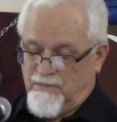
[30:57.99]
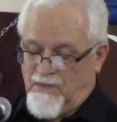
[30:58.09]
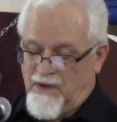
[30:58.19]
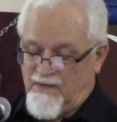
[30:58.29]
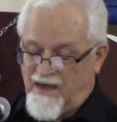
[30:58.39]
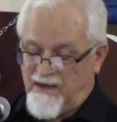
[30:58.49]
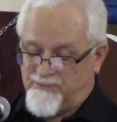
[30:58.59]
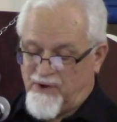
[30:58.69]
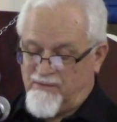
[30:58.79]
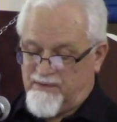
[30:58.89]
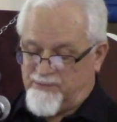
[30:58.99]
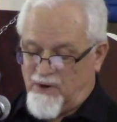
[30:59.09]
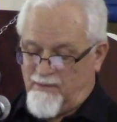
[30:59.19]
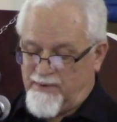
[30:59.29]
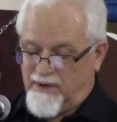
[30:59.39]
And they hate private
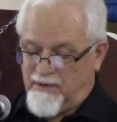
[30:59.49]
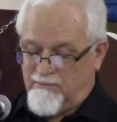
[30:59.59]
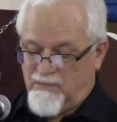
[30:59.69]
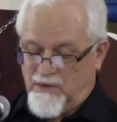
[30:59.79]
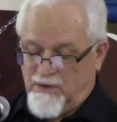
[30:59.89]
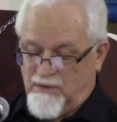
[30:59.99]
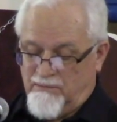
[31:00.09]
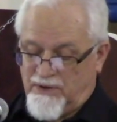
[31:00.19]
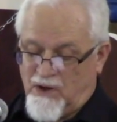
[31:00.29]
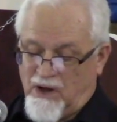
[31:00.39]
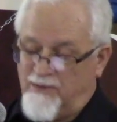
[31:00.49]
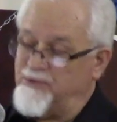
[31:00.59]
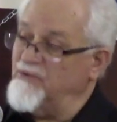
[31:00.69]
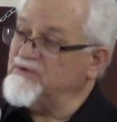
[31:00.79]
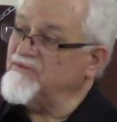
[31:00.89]
property. But God
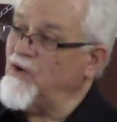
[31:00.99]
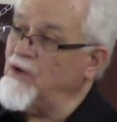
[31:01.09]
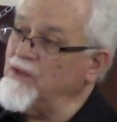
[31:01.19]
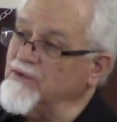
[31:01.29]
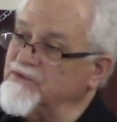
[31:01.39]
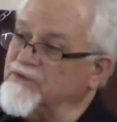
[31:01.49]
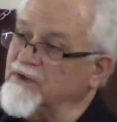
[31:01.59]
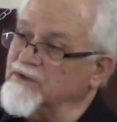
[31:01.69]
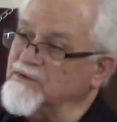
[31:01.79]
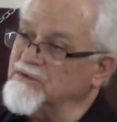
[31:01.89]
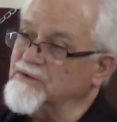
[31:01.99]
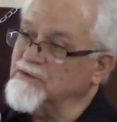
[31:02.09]
approves of all those things.